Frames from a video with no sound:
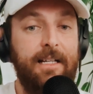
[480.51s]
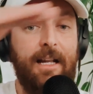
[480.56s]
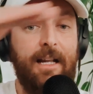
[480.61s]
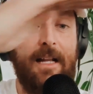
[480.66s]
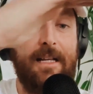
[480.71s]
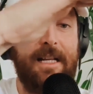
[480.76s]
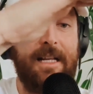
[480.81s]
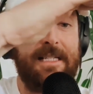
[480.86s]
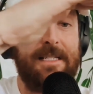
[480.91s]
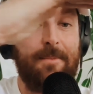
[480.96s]
then
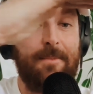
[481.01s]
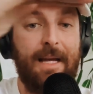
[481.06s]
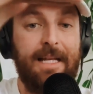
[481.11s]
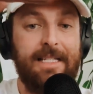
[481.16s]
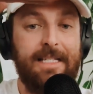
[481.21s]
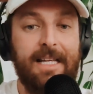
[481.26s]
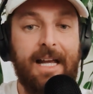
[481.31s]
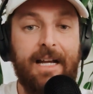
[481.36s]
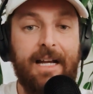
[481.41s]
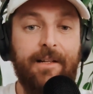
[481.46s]
I need to
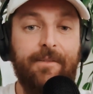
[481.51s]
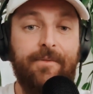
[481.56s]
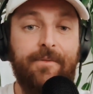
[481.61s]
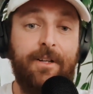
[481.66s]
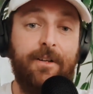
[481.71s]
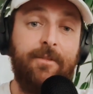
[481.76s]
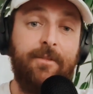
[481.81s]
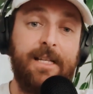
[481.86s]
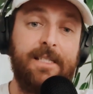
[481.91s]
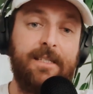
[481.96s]
maintain it for
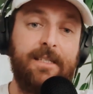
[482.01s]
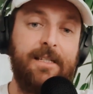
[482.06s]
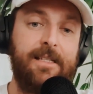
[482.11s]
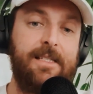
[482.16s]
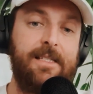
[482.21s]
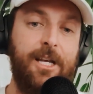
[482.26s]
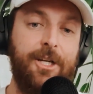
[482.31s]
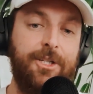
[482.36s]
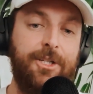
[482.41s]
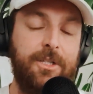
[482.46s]
the rest of the
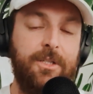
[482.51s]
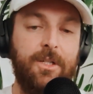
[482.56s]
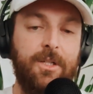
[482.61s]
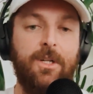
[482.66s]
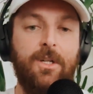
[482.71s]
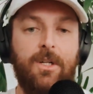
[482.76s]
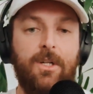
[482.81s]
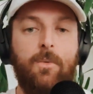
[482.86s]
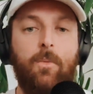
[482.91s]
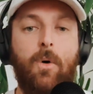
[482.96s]
session
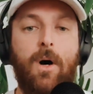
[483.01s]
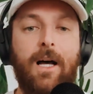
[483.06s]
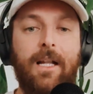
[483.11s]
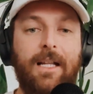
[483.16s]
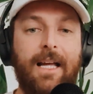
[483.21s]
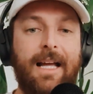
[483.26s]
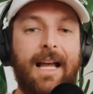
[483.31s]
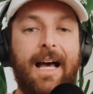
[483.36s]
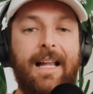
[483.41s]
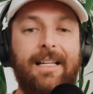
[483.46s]

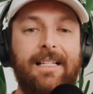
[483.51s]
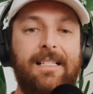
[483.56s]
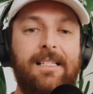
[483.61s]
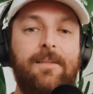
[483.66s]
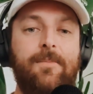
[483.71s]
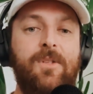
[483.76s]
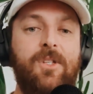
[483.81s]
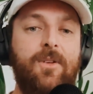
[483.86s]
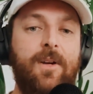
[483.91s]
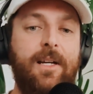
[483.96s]
while I add in
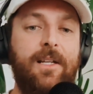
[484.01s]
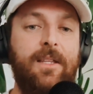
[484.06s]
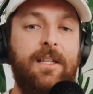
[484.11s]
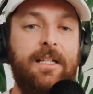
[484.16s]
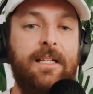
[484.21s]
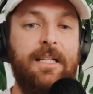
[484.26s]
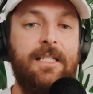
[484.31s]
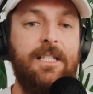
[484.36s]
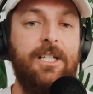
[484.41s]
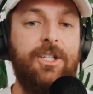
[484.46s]
some strength
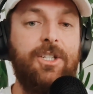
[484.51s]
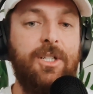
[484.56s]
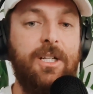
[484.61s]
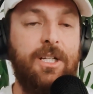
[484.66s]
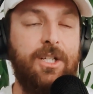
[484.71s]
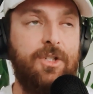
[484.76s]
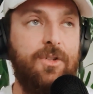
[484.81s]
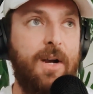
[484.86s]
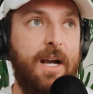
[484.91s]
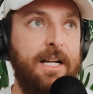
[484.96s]
and
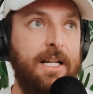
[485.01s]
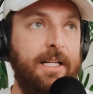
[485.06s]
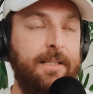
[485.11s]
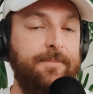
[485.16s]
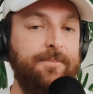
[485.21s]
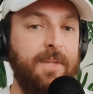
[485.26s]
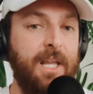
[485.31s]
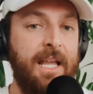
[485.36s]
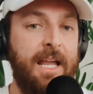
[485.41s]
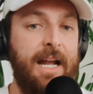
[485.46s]
conditioning
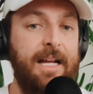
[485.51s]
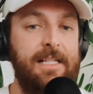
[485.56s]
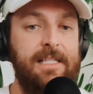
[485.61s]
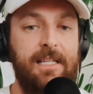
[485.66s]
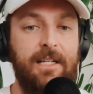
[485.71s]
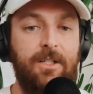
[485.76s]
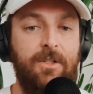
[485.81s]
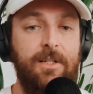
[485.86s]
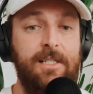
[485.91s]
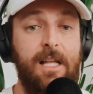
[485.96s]
training. And it's
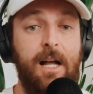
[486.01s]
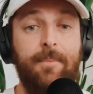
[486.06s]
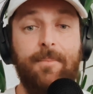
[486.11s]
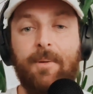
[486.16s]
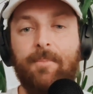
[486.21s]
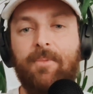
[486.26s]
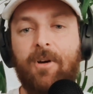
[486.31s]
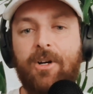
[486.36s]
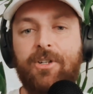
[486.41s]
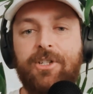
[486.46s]
increased. I'm
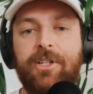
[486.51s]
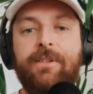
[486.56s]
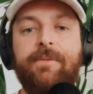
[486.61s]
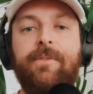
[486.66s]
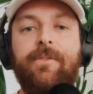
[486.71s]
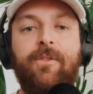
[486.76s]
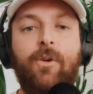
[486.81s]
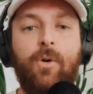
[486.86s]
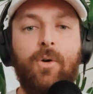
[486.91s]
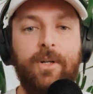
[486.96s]
approaching
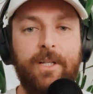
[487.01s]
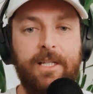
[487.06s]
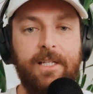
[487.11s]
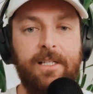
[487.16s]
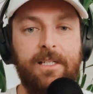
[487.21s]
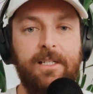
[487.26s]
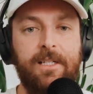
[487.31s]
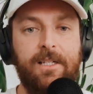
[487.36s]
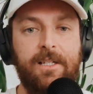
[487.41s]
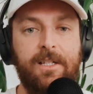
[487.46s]

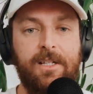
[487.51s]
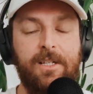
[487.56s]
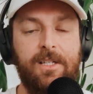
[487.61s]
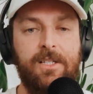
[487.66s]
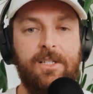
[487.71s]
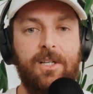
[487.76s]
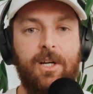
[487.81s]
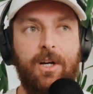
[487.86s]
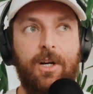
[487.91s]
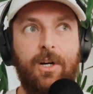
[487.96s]
40.
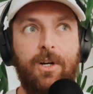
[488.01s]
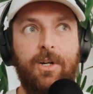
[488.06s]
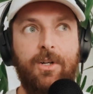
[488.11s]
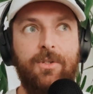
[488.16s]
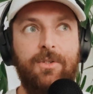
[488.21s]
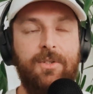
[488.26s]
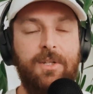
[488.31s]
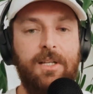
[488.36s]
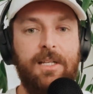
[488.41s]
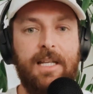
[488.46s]

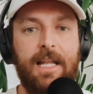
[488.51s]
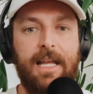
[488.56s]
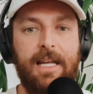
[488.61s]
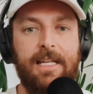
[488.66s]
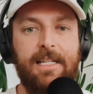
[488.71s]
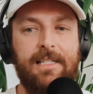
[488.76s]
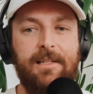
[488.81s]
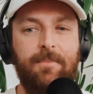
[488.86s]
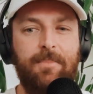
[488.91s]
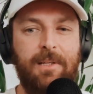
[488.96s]
So the
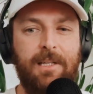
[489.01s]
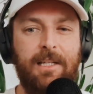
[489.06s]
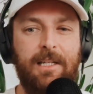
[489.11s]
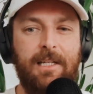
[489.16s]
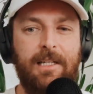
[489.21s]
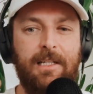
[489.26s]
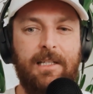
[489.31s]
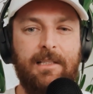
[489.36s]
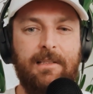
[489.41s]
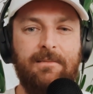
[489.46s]
need to
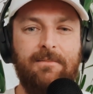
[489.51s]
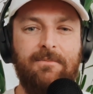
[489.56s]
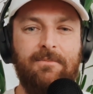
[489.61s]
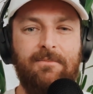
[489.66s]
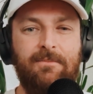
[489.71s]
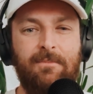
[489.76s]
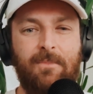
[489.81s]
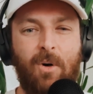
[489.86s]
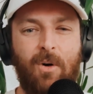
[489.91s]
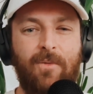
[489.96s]
be
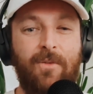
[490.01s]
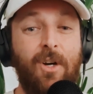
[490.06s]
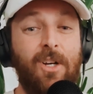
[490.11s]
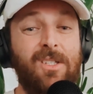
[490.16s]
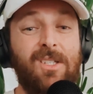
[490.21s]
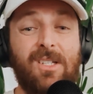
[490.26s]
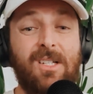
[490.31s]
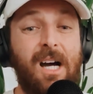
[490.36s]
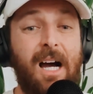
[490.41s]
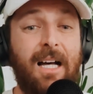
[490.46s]
more
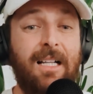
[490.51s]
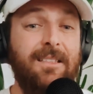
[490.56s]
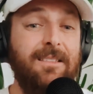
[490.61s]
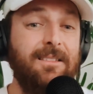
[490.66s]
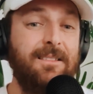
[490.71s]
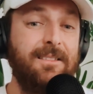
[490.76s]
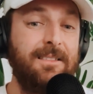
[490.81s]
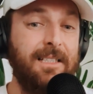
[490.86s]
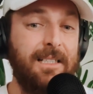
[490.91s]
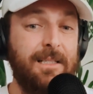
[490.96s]

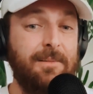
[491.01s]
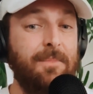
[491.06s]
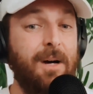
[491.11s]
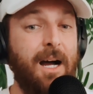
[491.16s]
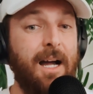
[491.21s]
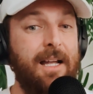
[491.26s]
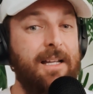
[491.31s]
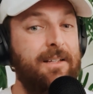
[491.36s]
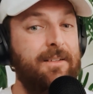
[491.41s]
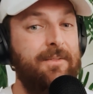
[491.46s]
versatile in
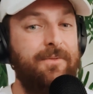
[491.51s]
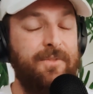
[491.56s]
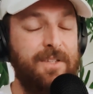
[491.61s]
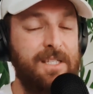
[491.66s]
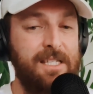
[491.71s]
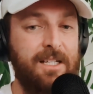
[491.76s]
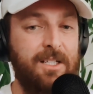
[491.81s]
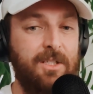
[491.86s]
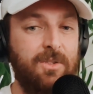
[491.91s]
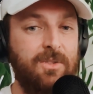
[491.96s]
my
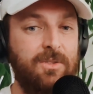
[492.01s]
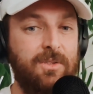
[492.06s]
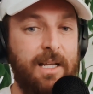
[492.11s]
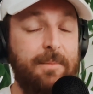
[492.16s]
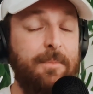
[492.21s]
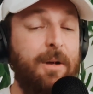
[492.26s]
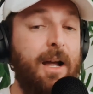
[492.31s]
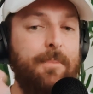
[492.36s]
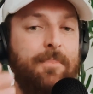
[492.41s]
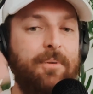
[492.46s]

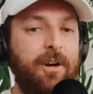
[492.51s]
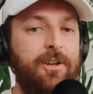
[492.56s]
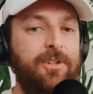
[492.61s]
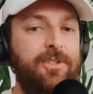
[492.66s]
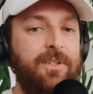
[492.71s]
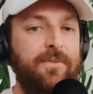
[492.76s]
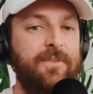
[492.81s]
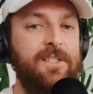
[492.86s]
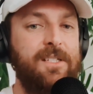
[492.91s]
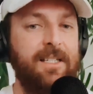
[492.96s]

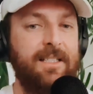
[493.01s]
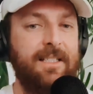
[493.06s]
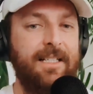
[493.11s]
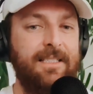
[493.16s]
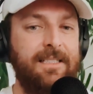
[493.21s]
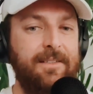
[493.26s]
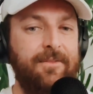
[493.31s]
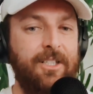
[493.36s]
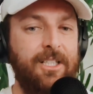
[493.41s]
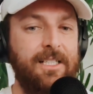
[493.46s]
approach to physical
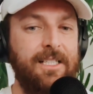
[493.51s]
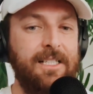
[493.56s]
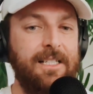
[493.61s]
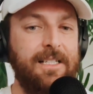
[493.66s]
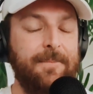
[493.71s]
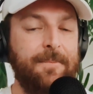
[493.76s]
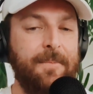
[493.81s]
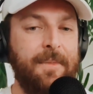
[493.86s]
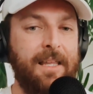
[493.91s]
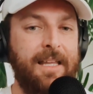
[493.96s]
activity
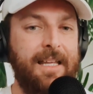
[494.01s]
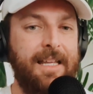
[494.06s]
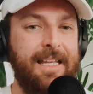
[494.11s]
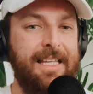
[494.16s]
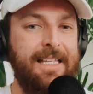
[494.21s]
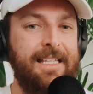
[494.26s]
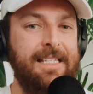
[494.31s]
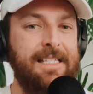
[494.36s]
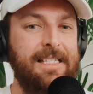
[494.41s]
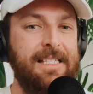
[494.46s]

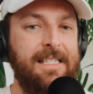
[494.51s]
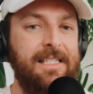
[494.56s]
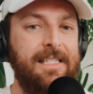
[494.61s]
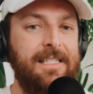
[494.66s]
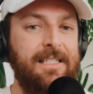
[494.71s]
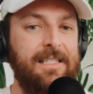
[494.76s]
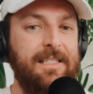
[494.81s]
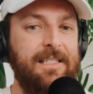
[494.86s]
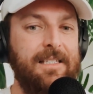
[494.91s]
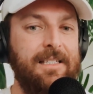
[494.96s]

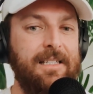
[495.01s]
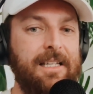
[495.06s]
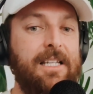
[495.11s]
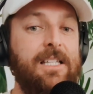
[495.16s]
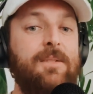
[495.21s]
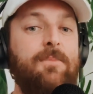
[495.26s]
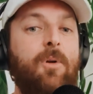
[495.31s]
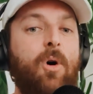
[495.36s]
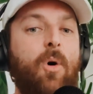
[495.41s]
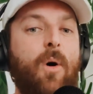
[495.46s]
is
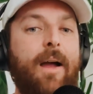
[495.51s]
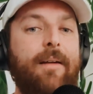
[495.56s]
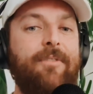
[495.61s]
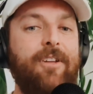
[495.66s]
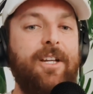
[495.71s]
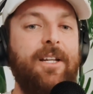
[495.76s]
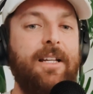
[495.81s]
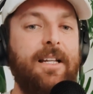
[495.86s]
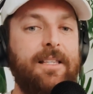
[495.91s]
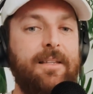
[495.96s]
more
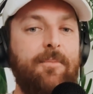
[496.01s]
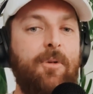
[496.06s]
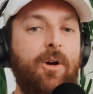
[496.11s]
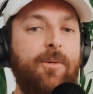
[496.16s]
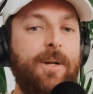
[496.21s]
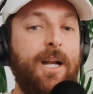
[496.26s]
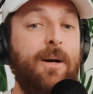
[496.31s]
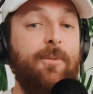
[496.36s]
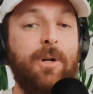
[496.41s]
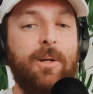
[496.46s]
evident at the
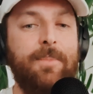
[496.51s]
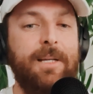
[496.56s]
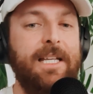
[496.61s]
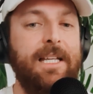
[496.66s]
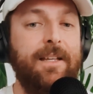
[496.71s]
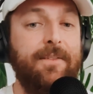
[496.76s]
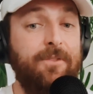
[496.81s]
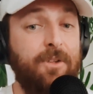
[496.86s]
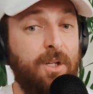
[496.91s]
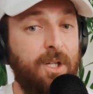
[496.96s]
moment. I want to be
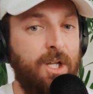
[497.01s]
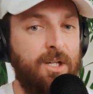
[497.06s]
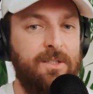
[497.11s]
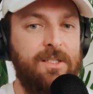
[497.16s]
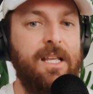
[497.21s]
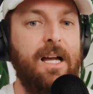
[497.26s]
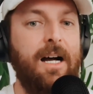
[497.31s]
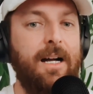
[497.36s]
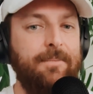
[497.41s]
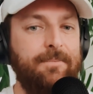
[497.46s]
here for a long
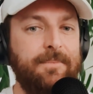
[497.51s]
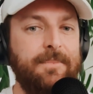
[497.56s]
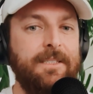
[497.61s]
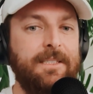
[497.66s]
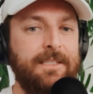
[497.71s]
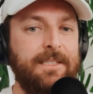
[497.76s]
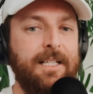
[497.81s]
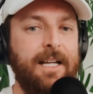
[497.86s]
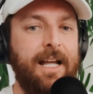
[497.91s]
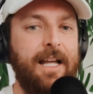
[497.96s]
time.
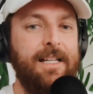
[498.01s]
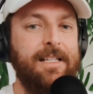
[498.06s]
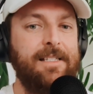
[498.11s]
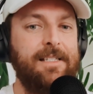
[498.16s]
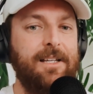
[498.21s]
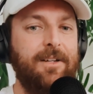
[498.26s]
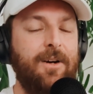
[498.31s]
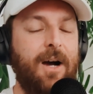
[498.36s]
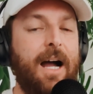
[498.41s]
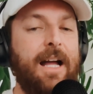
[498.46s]
And
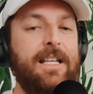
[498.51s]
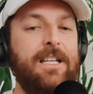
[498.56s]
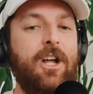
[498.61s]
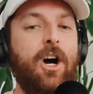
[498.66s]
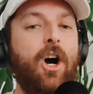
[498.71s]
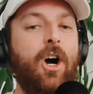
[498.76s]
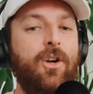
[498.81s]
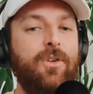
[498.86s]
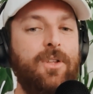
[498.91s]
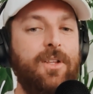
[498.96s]
so I
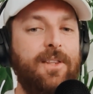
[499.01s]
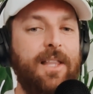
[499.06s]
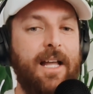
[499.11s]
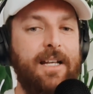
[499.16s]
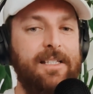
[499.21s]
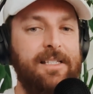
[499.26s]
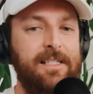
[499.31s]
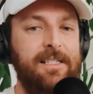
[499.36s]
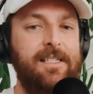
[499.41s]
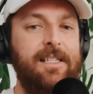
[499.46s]
know
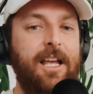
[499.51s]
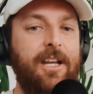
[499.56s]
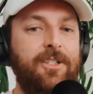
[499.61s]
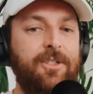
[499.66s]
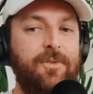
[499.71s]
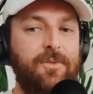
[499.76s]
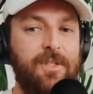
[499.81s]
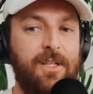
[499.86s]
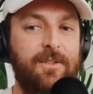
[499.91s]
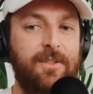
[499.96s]
that is
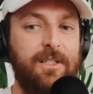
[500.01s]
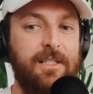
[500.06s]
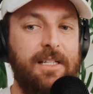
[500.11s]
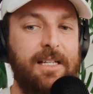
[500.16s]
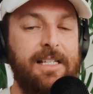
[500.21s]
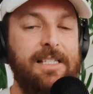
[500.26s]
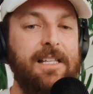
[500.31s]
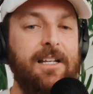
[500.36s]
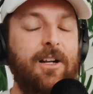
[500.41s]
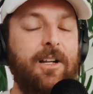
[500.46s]
essential. So it
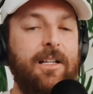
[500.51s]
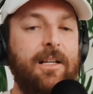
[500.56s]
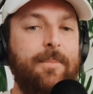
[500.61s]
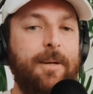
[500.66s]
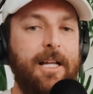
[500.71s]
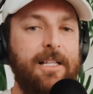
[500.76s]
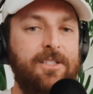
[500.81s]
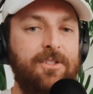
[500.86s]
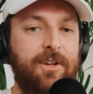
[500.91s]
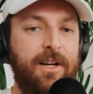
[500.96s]
isn't only
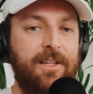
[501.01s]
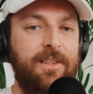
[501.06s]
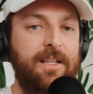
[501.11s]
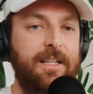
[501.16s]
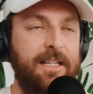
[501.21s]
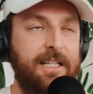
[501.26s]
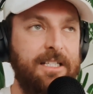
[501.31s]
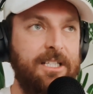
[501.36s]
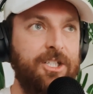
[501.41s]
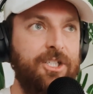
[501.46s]
about strength
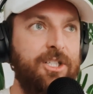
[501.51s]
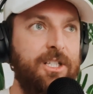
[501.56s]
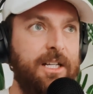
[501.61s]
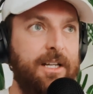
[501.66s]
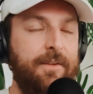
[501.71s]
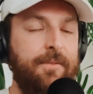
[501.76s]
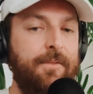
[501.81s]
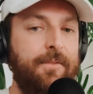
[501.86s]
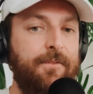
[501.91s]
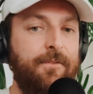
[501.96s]
and
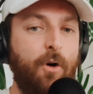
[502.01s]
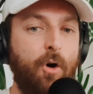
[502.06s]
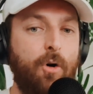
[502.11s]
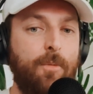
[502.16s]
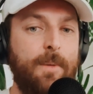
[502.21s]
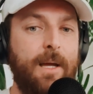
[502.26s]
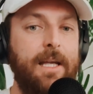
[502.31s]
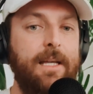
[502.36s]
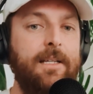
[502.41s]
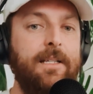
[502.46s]
conditioning for
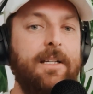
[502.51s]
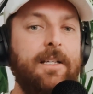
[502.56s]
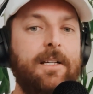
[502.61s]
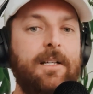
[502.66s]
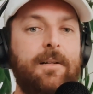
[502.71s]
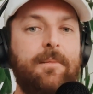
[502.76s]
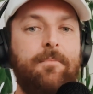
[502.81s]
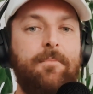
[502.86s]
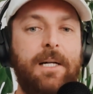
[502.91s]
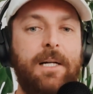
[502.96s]
me,
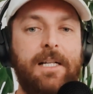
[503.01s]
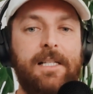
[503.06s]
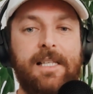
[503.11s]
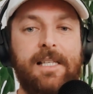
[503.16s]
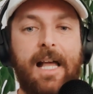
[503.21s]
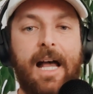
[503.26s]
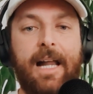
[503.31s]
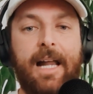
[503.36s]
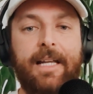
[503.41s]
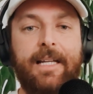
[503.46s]
but
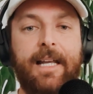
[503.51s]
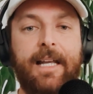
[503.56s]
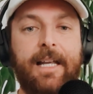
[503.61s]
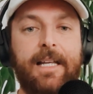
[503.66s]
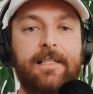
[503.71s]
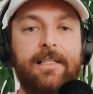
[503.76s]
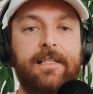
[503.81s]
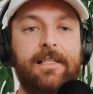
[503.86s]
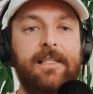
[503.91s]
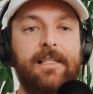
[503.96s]
it's adding
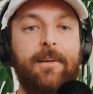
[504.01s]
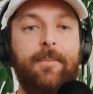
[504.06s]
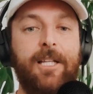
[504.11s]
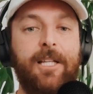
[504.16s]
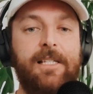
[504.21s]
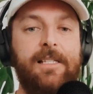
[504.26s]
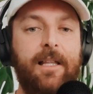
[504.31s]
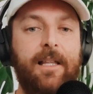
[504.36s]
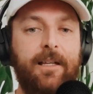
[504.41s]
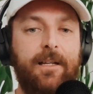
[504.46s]
in some of
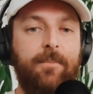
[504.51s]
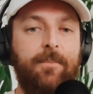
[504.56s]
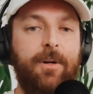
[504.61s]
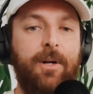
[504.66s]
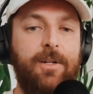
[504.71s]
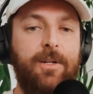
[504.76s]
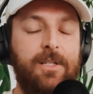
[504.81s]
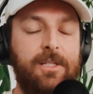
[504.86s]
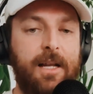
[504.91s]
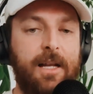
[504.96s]
these other
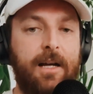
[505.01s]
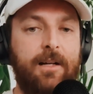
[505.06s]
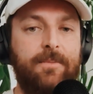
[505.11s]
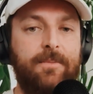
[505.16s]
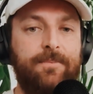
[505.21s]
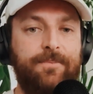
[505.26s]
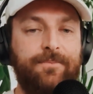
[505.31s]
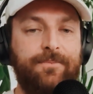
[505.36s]
components. Now,